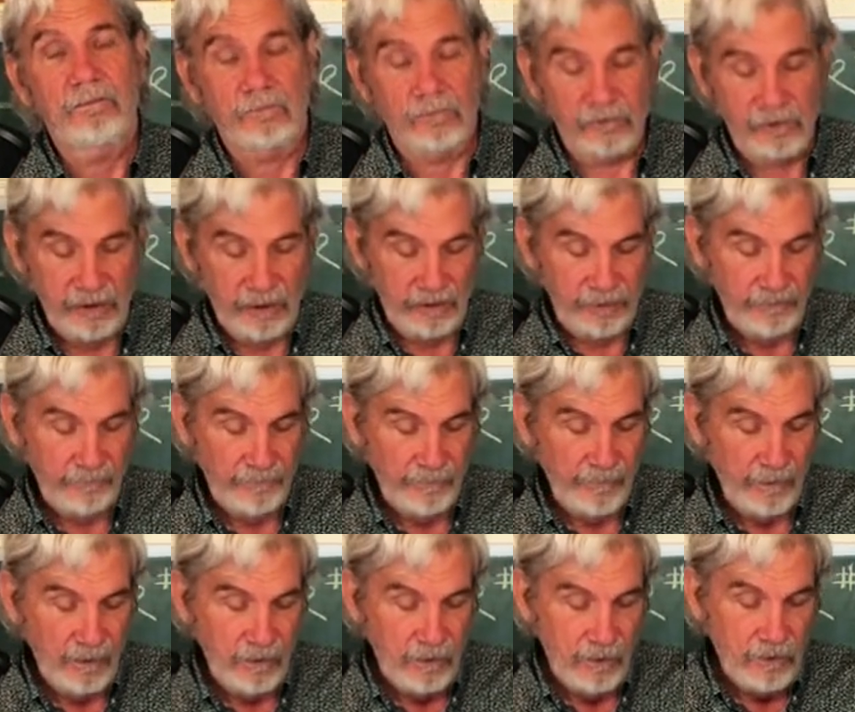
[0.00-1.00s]
Okay?
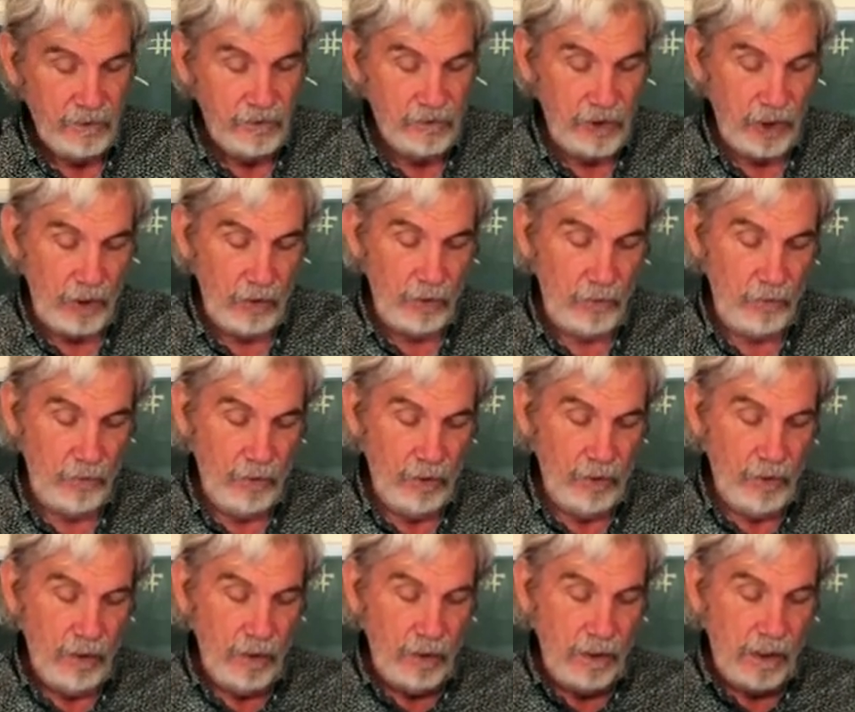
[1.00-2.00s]
So
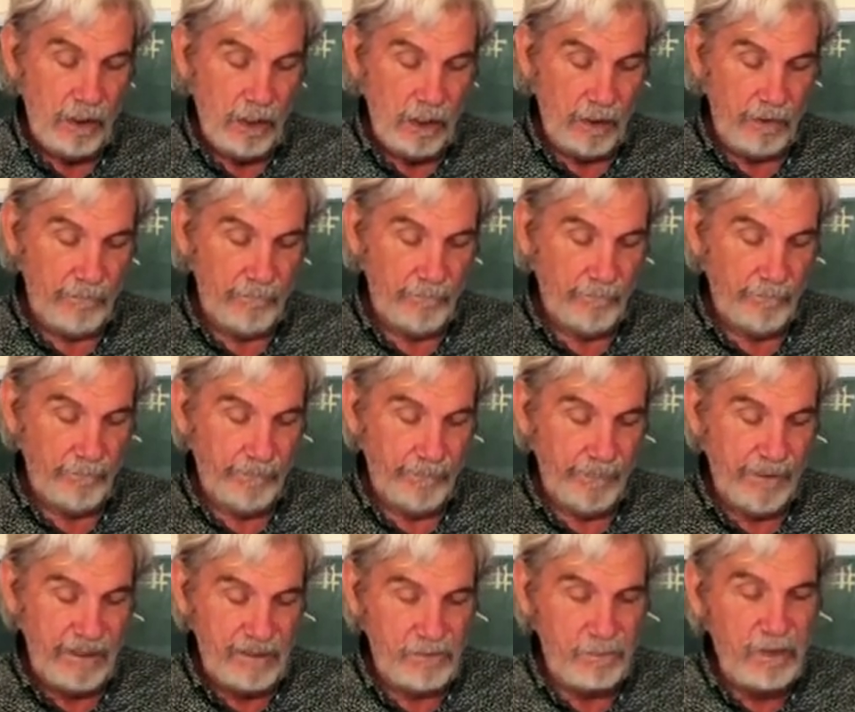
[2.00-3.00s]
um,
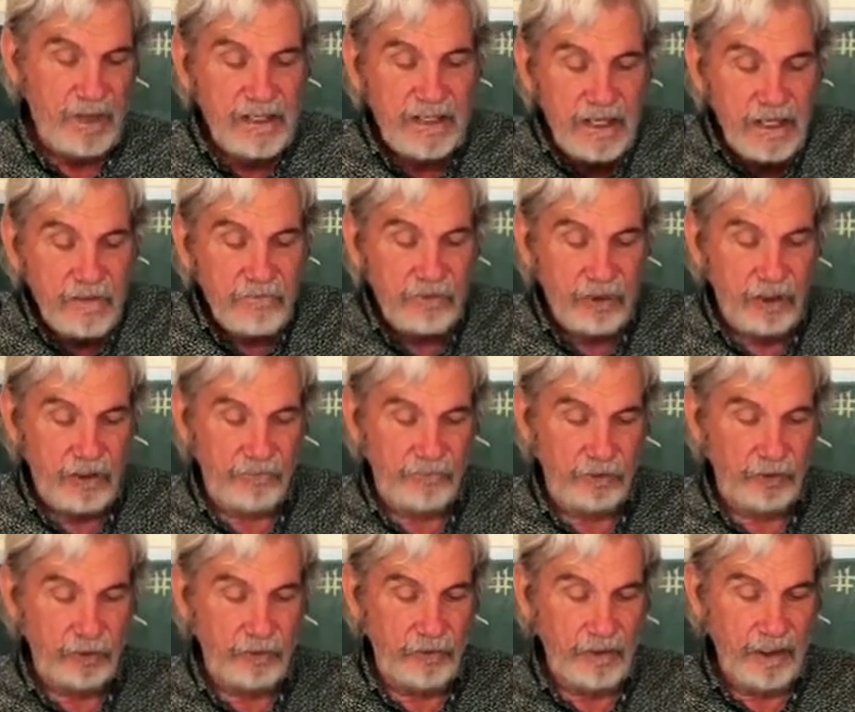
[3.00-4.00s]
they speak evil of
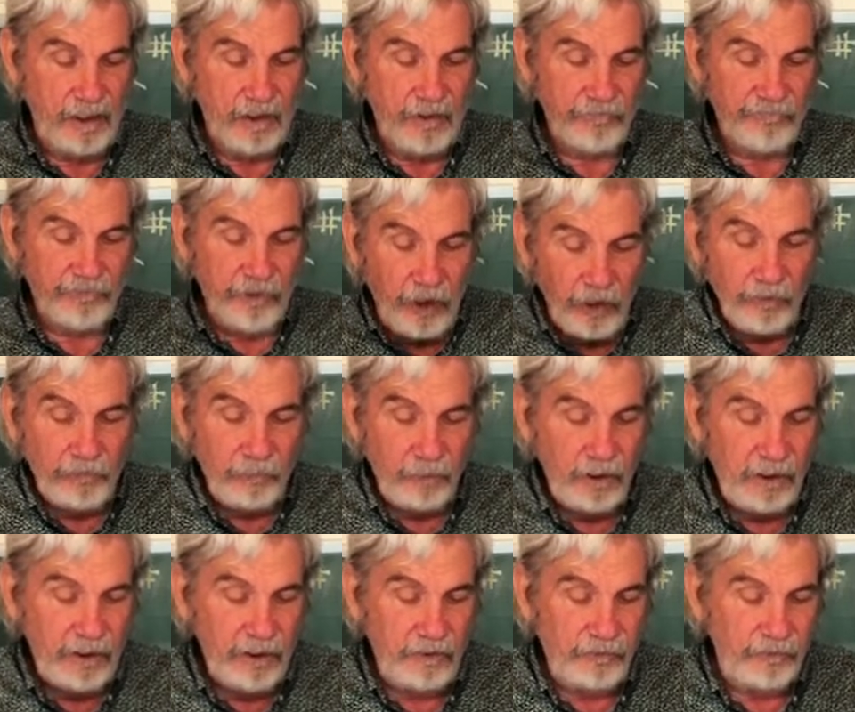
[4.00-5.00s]
you. They are false
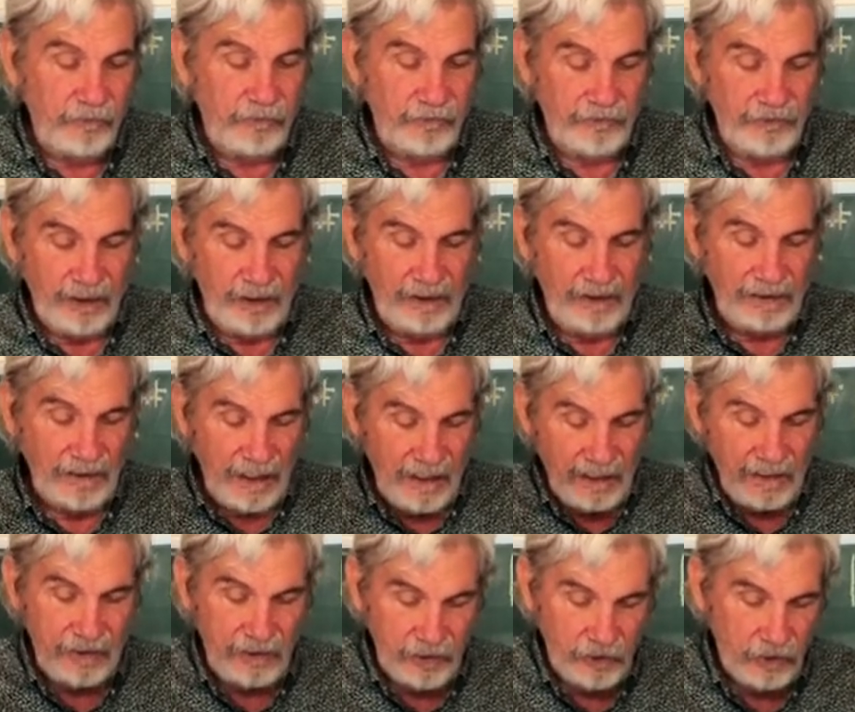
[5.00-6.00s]
witnesses. They
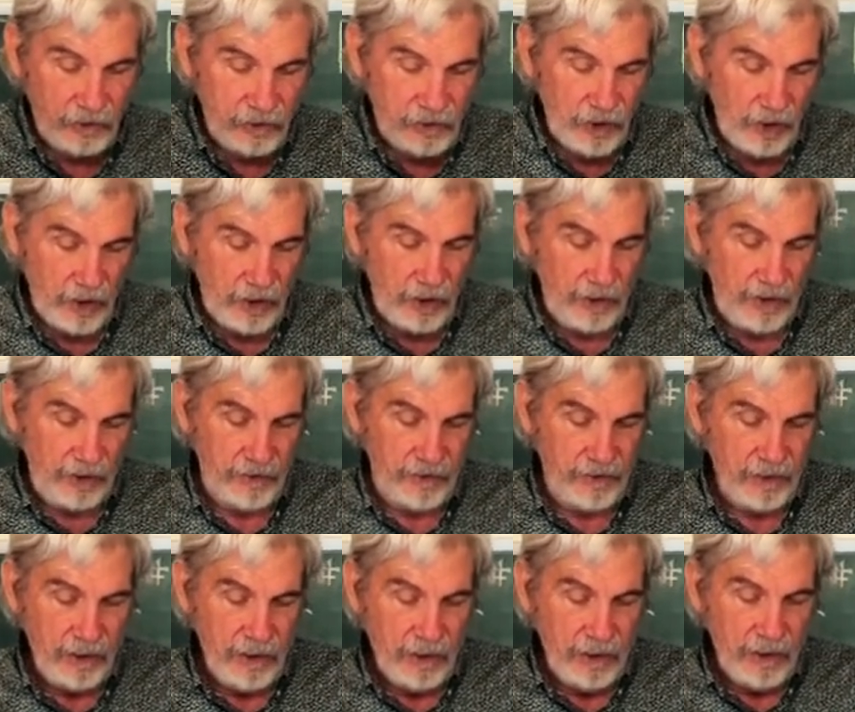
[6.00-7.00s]
lay to your
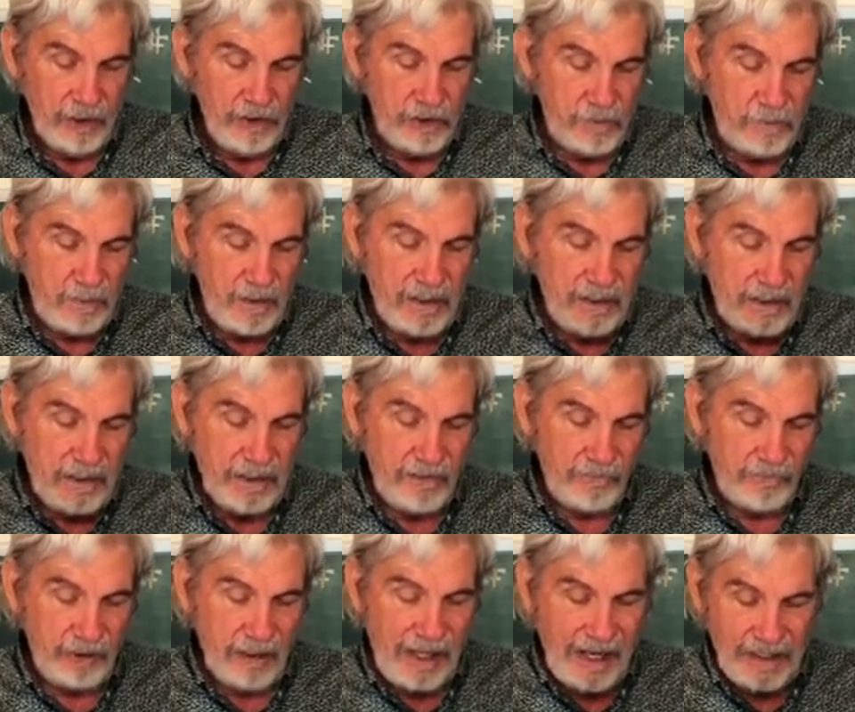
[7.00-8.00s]
charge. Speak
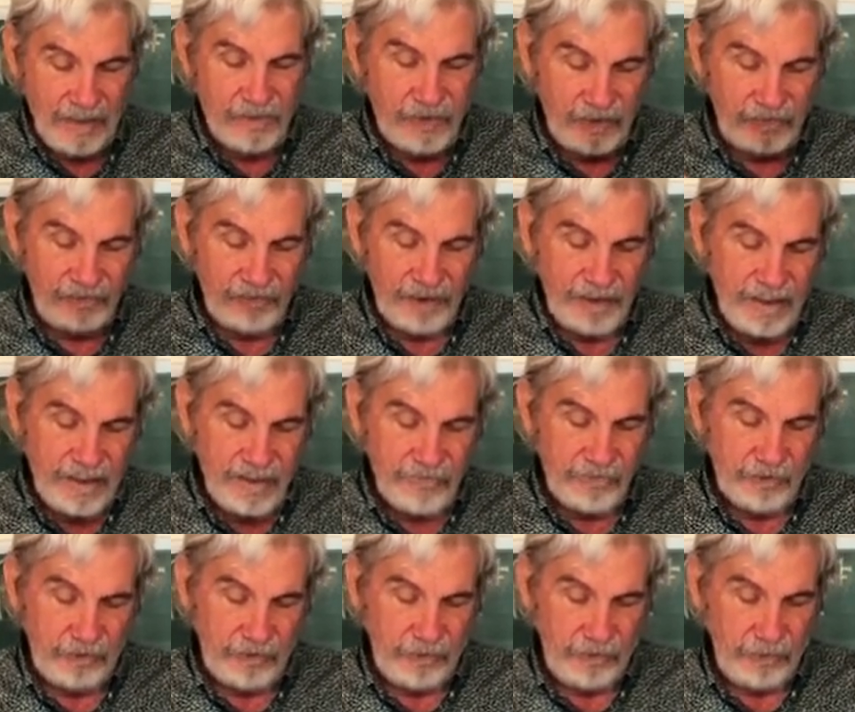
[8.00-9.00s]
evil as of
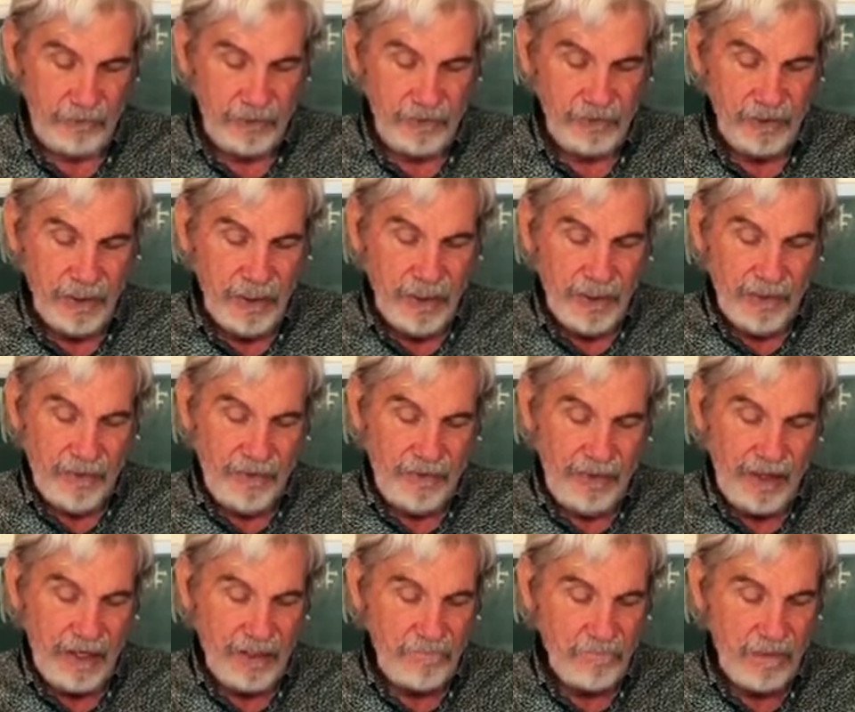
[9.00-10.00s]
evildoers.
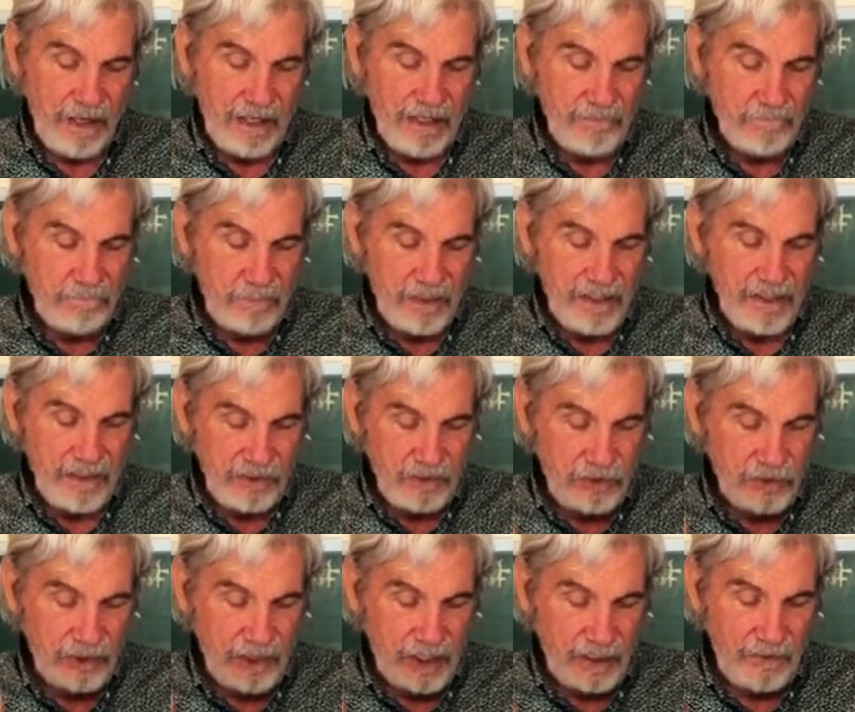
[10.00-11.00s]
They may be
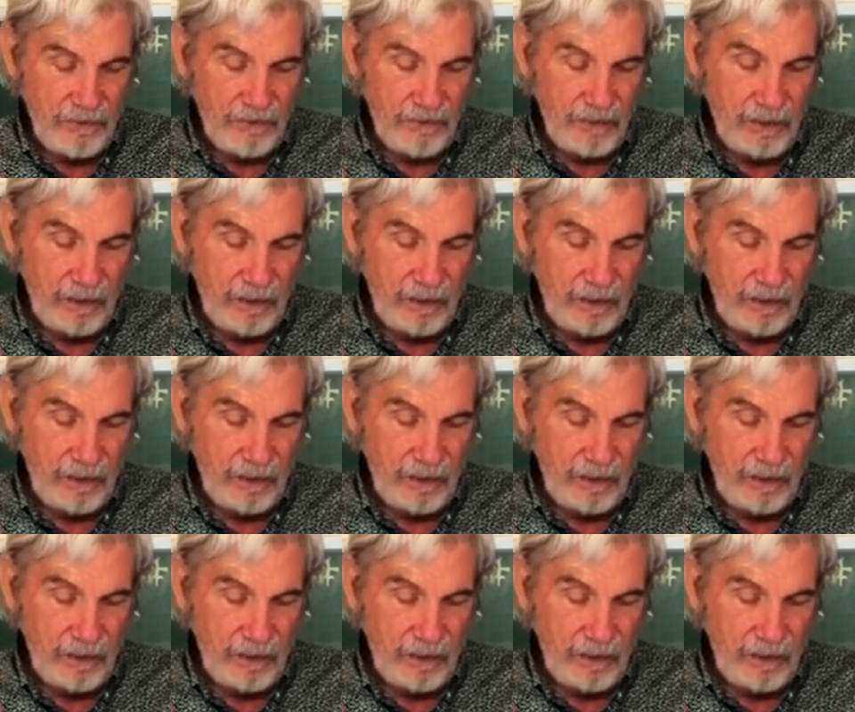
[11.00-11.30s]
ashamed.